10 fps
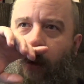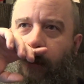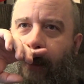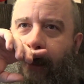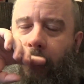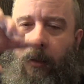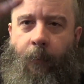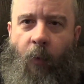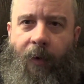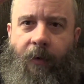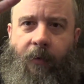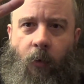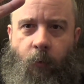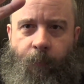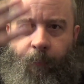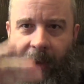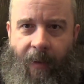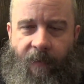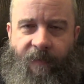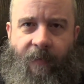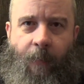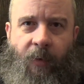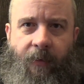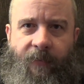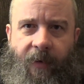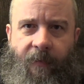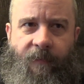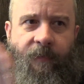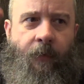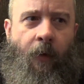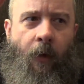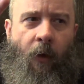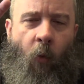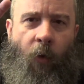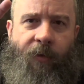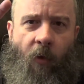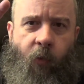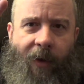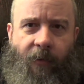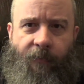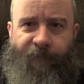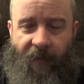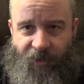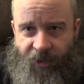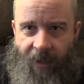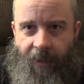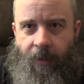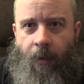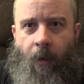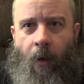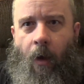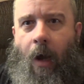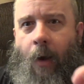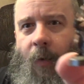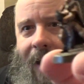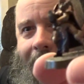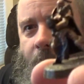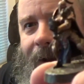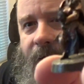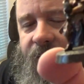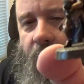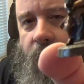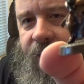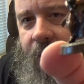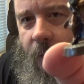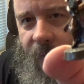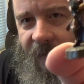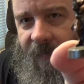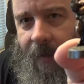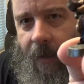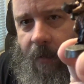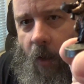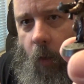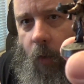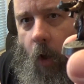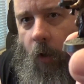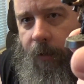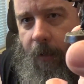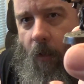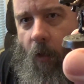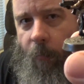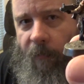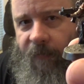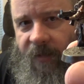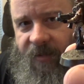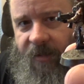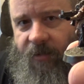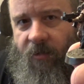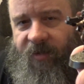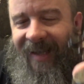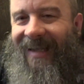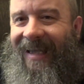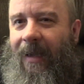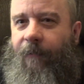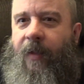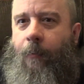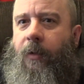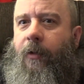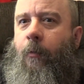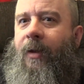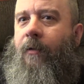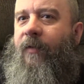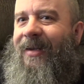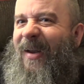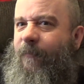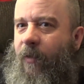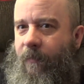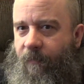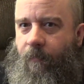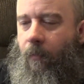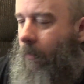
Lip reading: they get the Liberator Gold base, I believe it is, with a Reiklin flesh shade. I went Agrax Earthshade with the second coat on the armor for the sisters to give them a little bit of a difference.